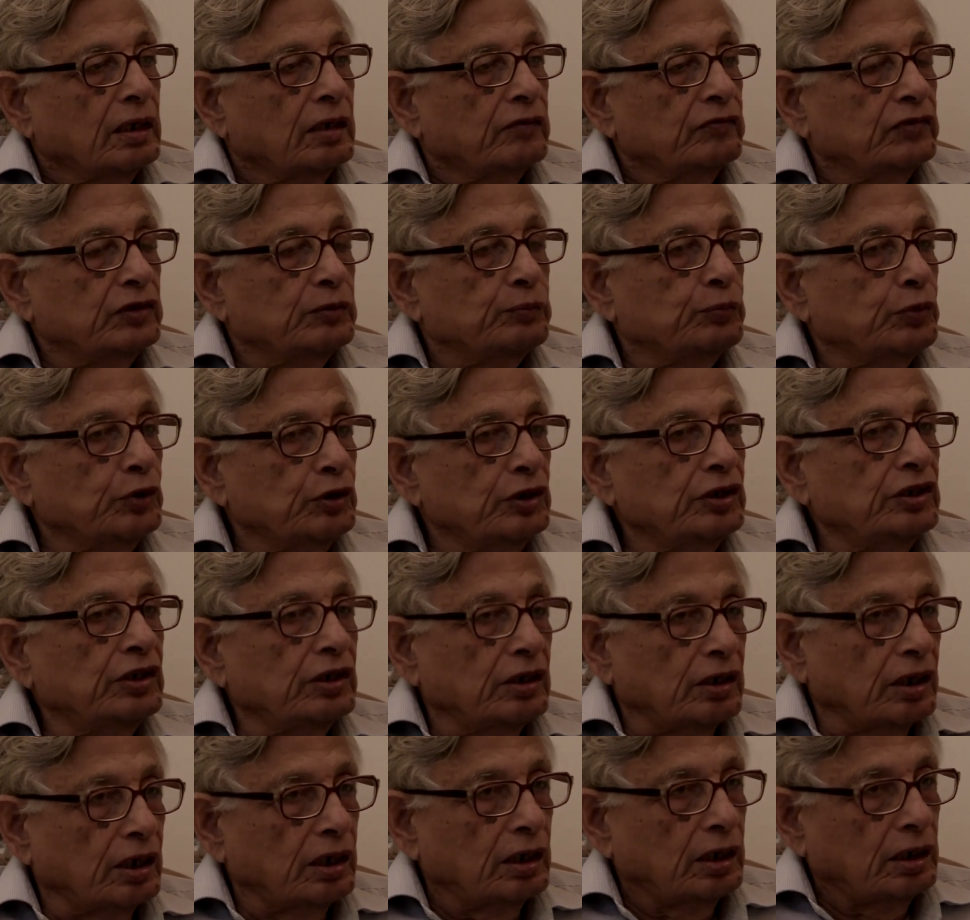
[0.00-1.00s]
with
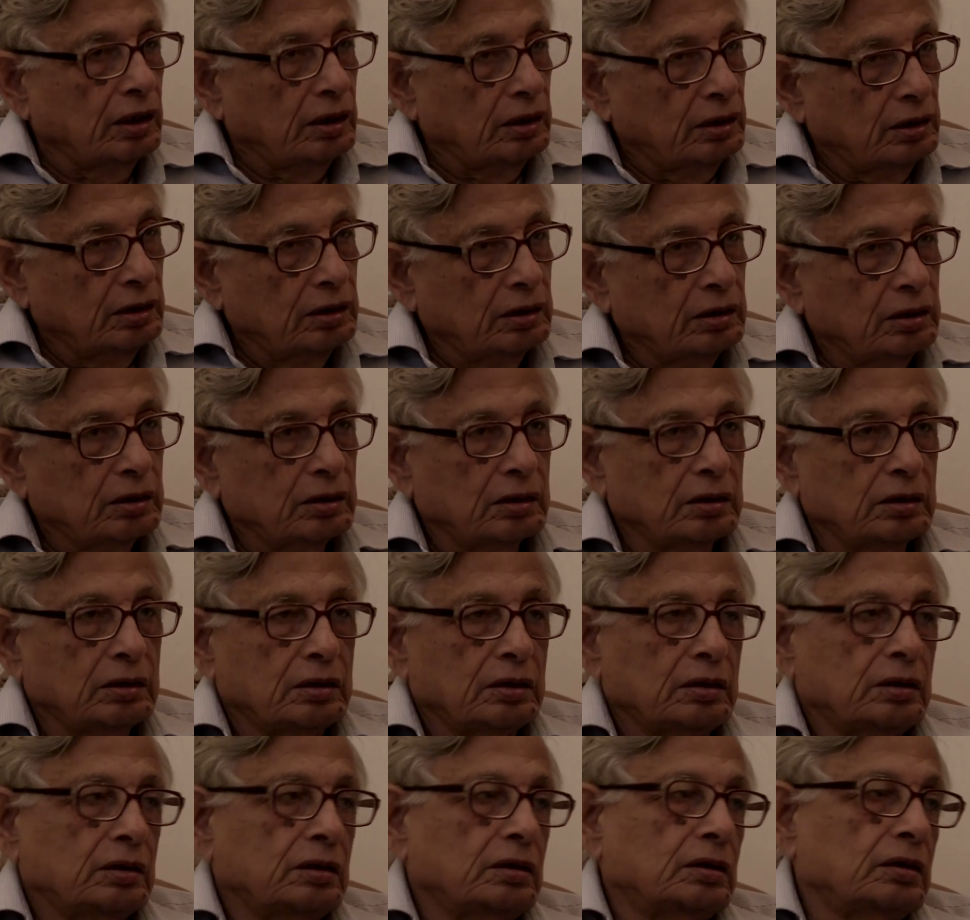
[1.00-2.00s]
political
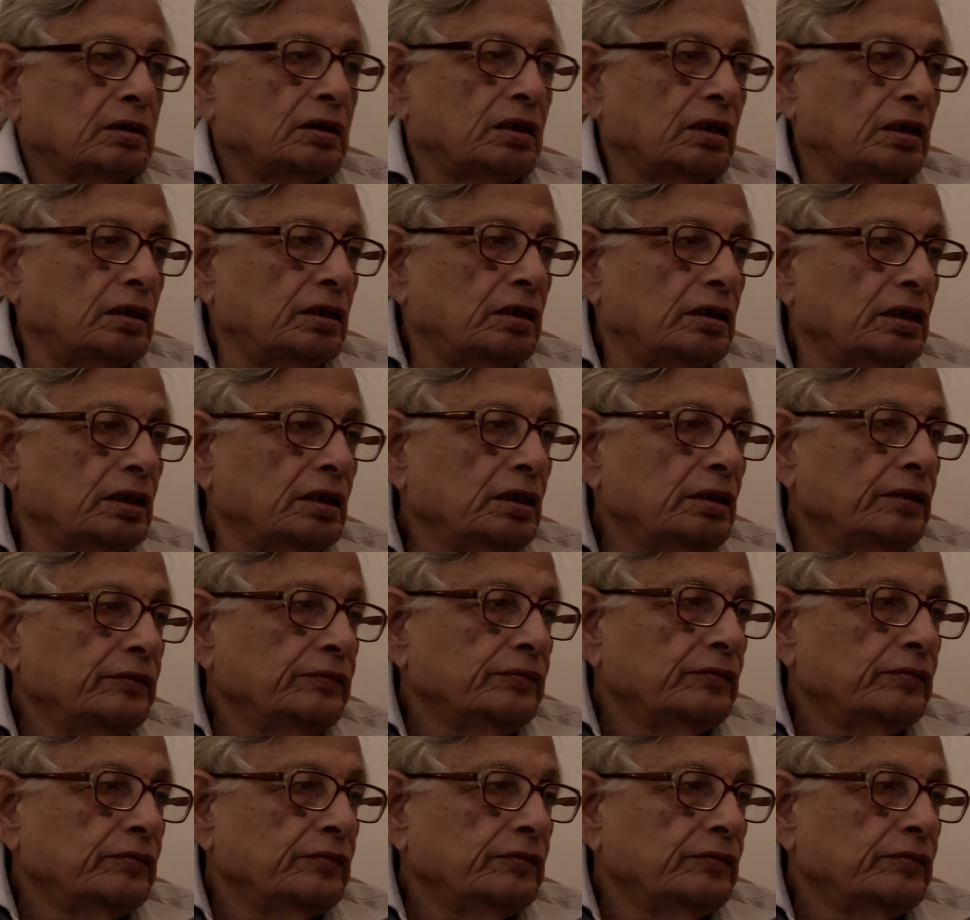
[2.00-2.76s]
coloring,